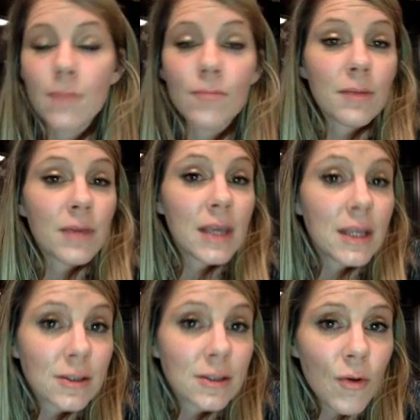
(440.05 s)
Maybe he
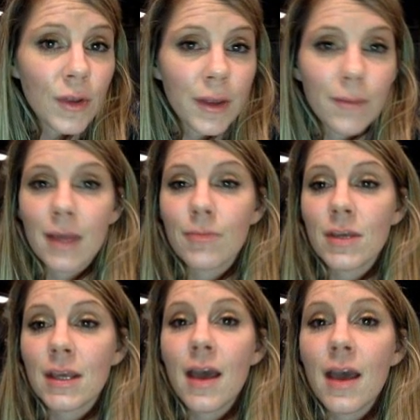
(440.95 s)
stole it.
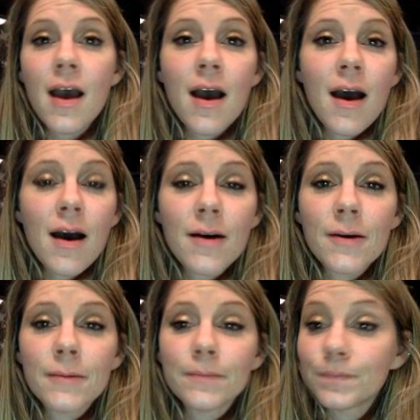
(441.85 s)
Maybe,
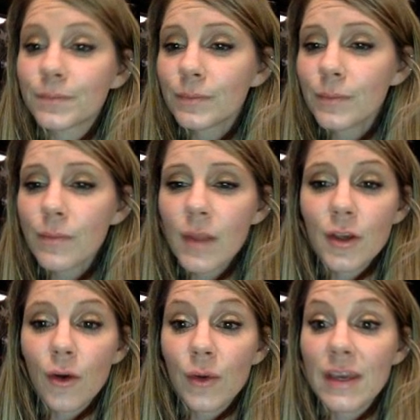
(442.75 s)

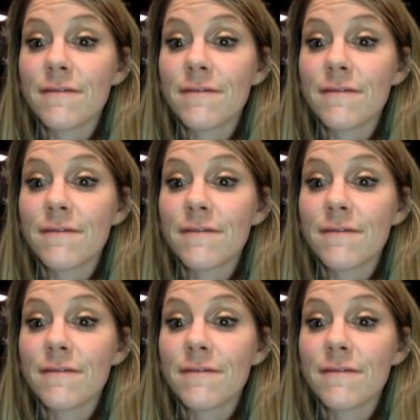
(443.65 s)
he